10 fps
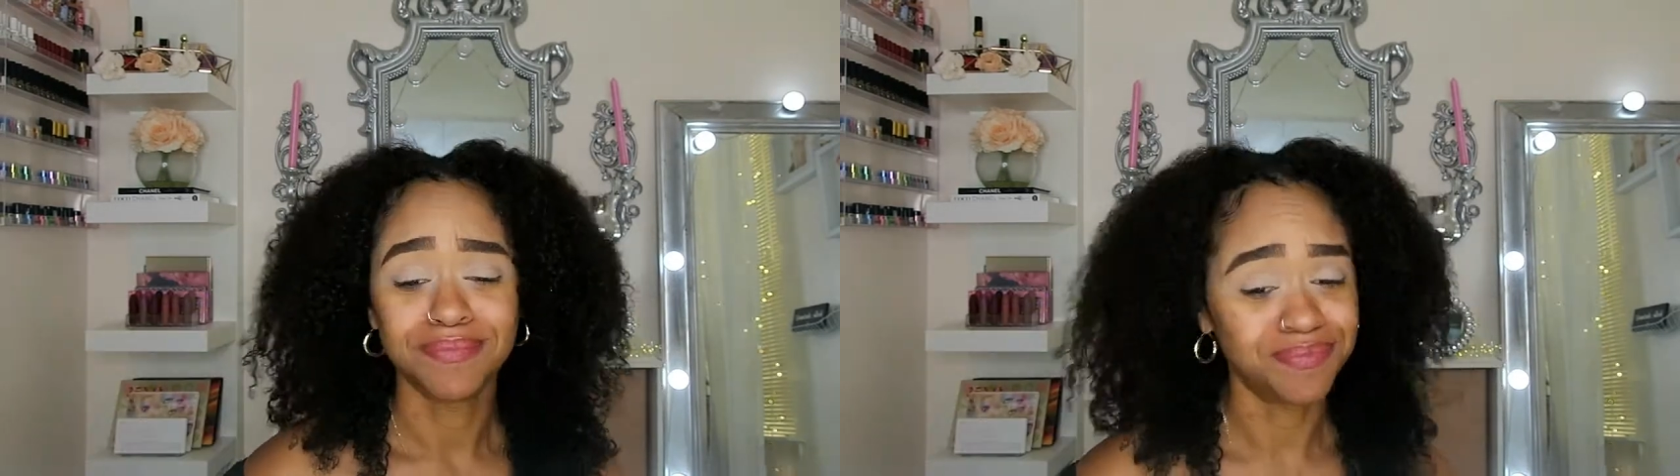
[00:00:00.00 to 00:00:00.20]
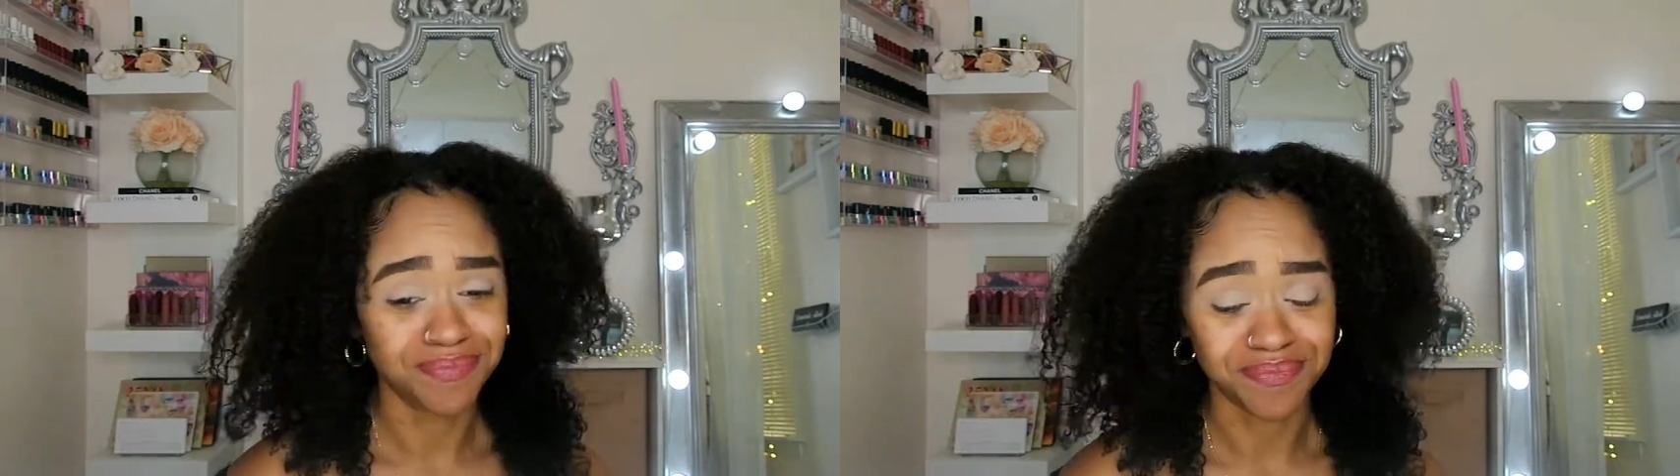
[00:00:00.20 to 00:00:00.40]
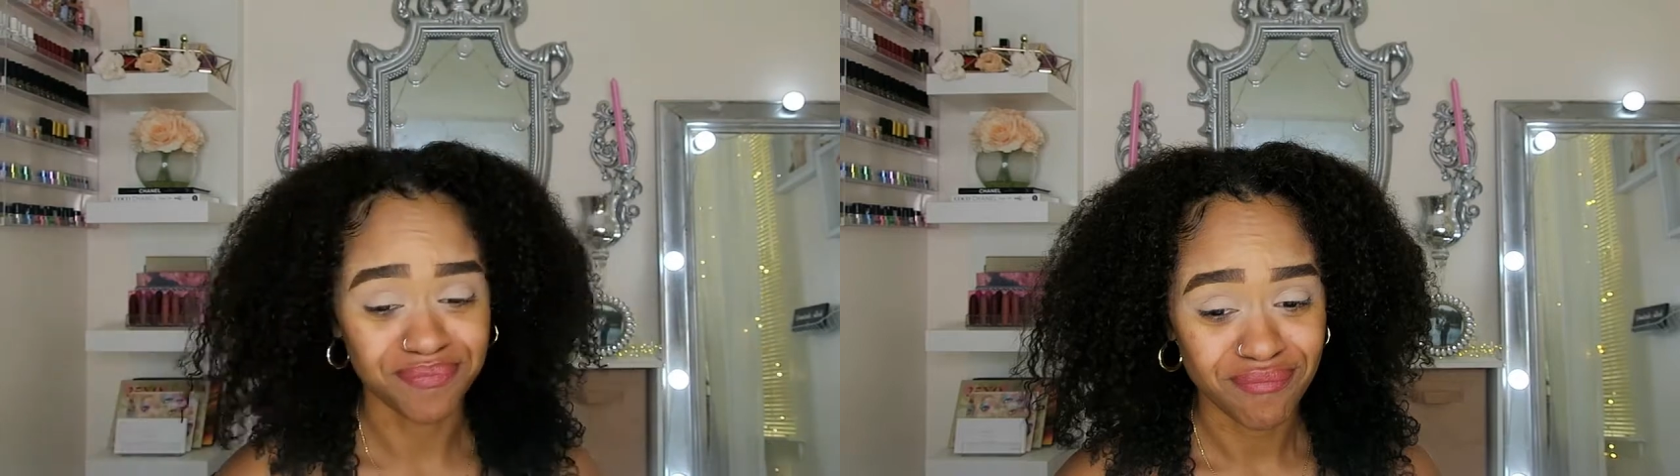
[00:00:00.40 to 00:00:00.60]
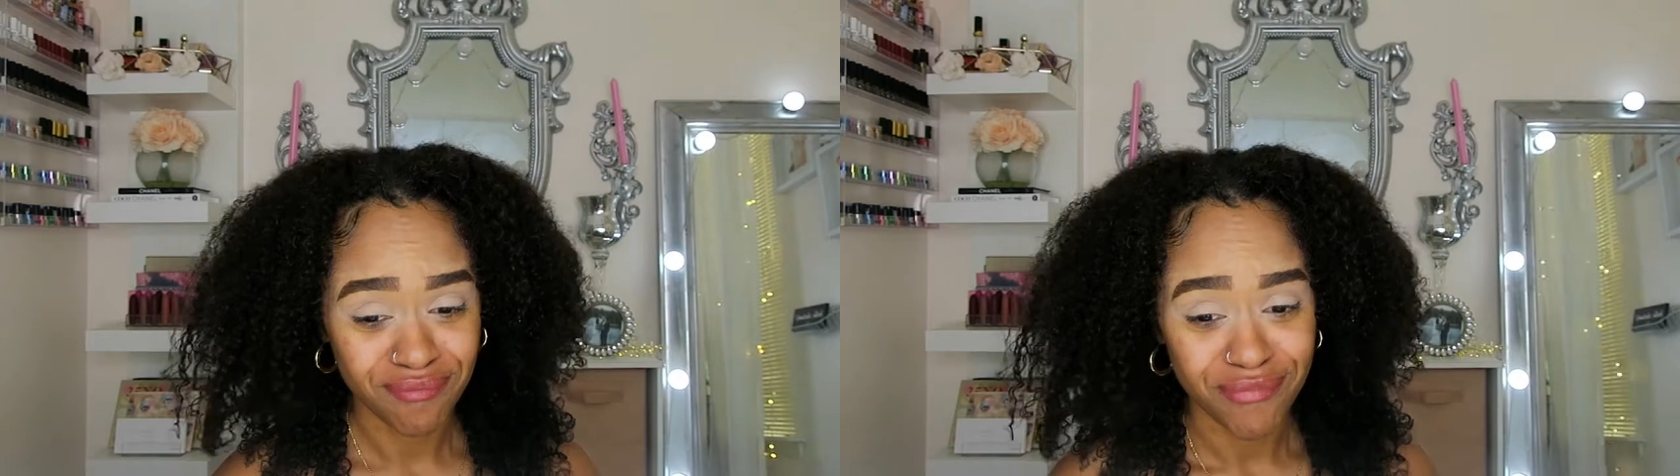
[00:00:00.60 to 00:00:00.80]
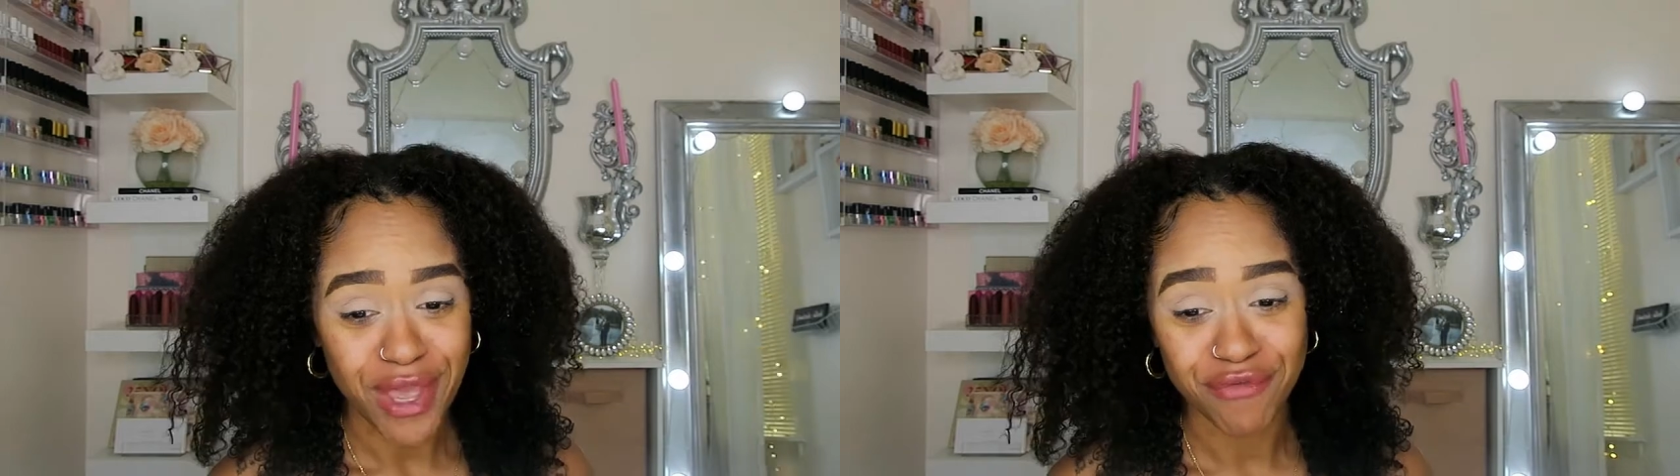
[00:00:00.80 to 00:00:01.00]

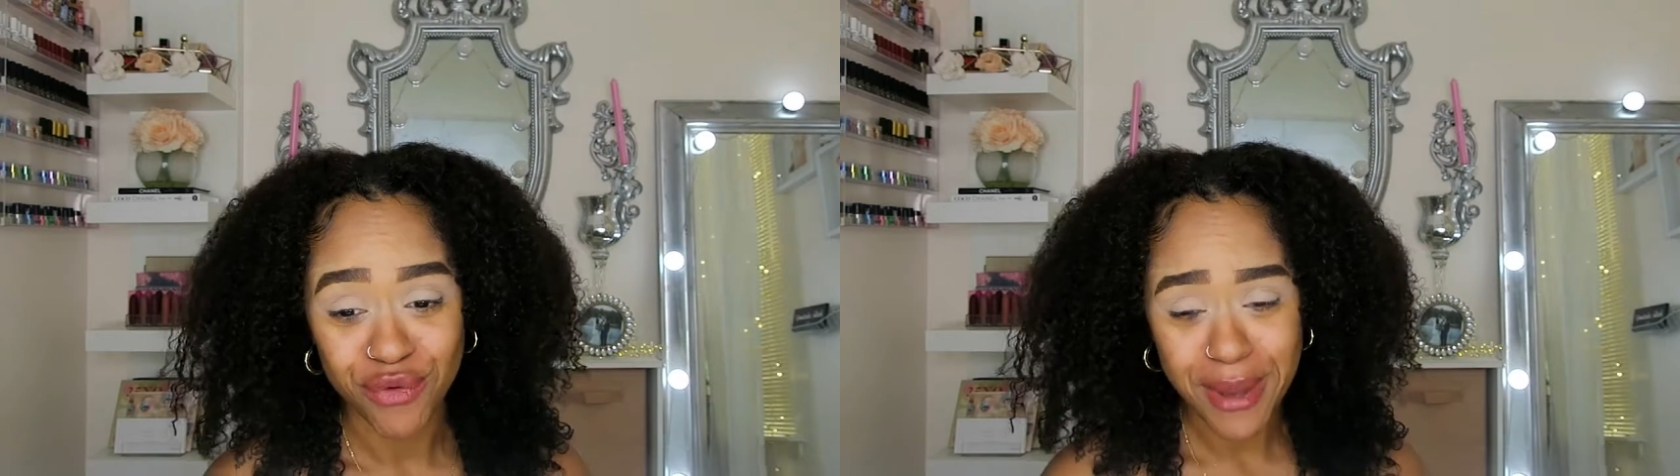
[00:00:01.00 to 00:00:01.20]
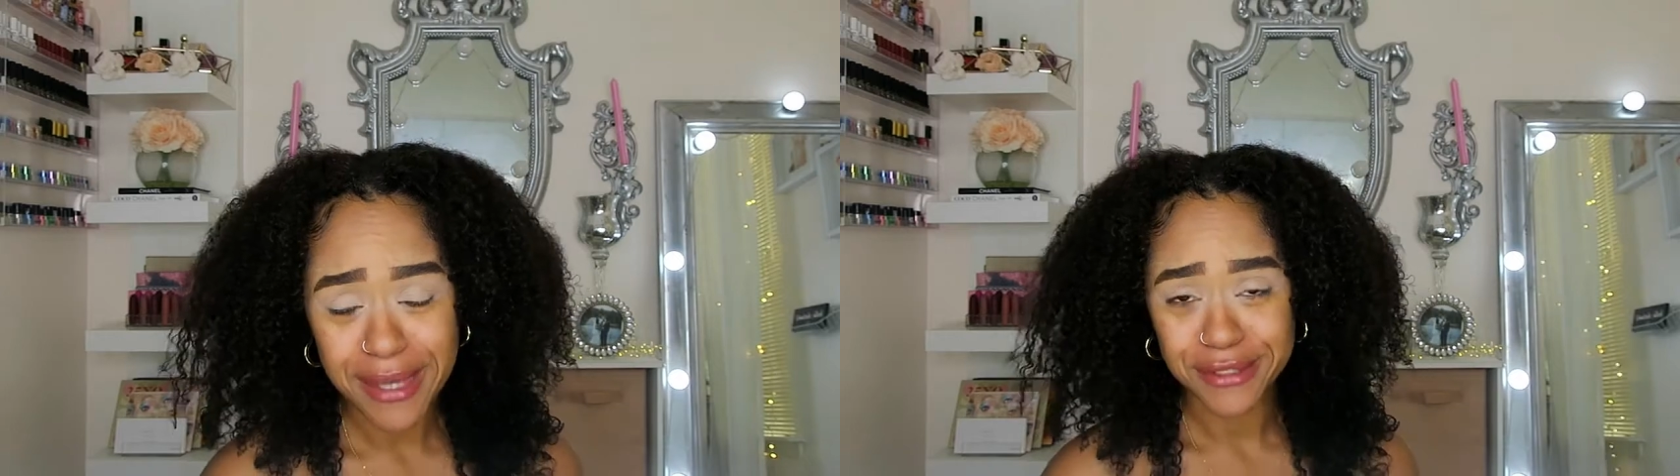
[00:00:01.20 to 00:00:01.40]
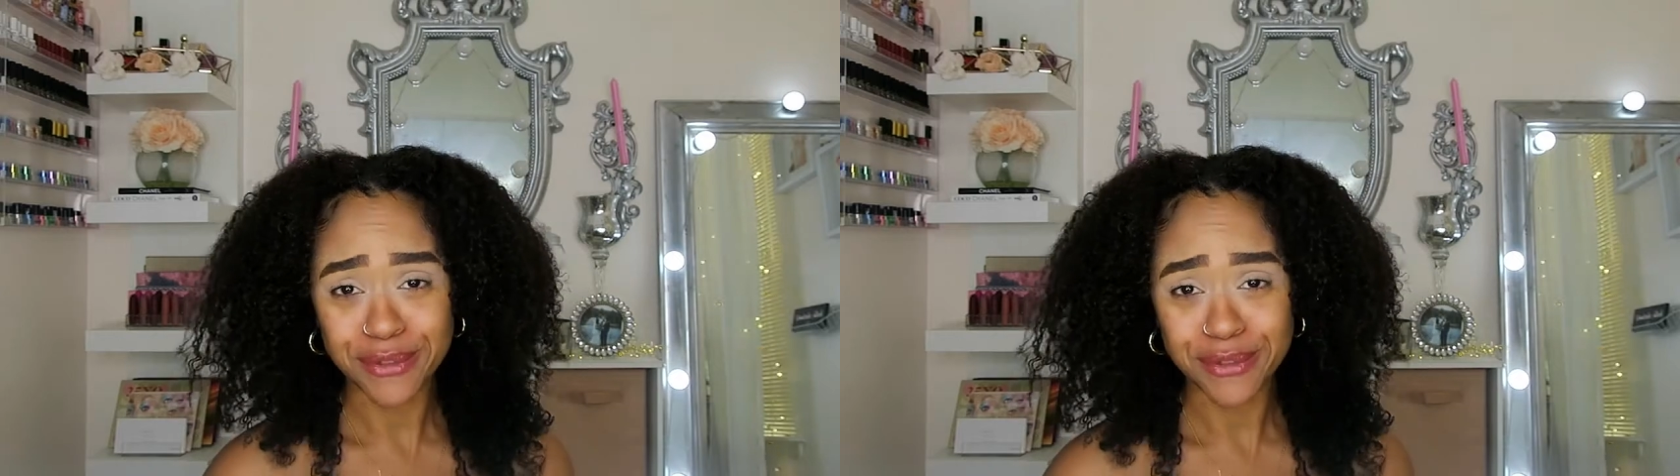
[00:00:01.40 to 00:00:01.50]
If you guys